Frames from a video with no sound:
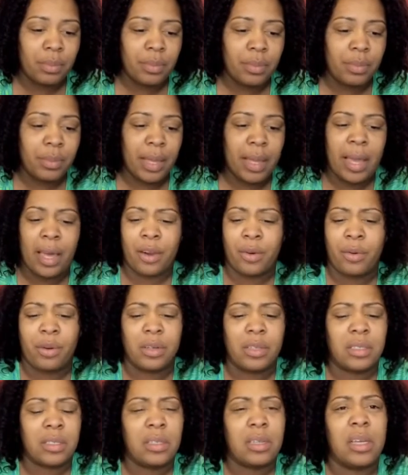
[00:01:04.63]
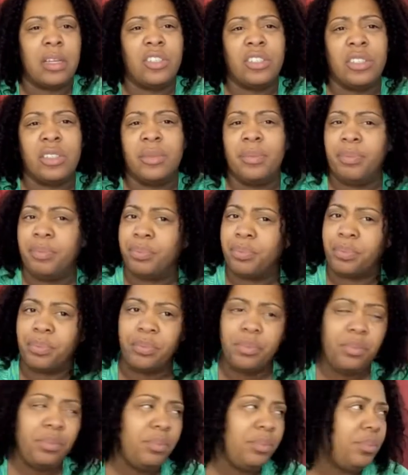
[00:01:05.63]
They had her under sedation.
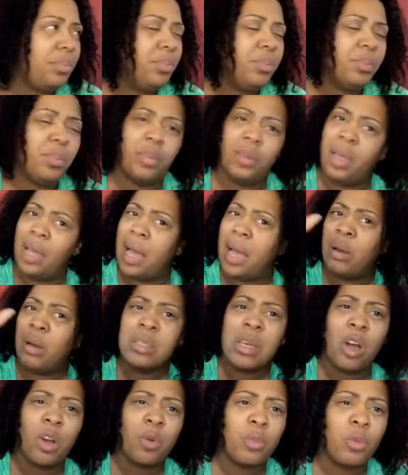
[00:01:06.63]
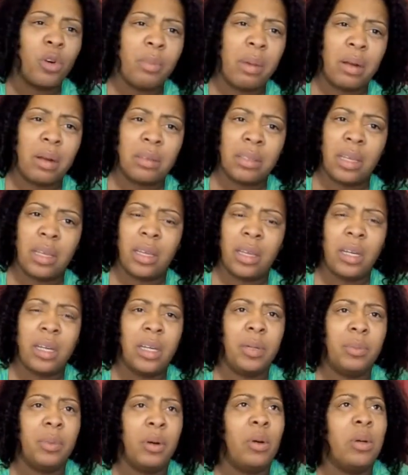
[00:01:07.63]
I'll talk more about that
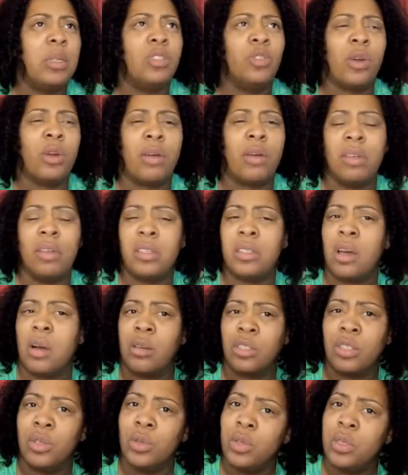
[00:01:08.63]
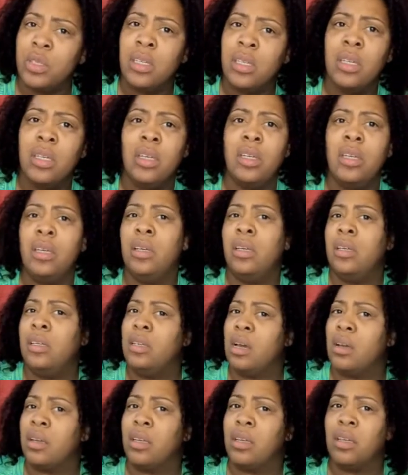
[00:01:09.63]
on Travel and Talk Tuesday.
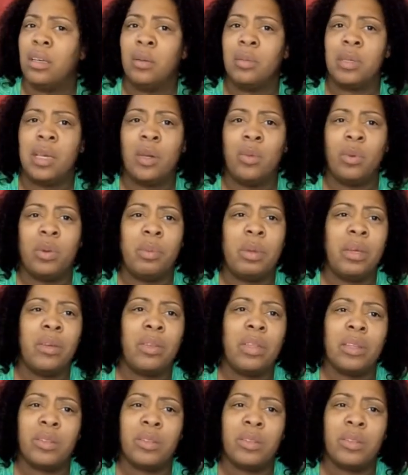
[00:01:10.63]
Y'all can get updated with me on that.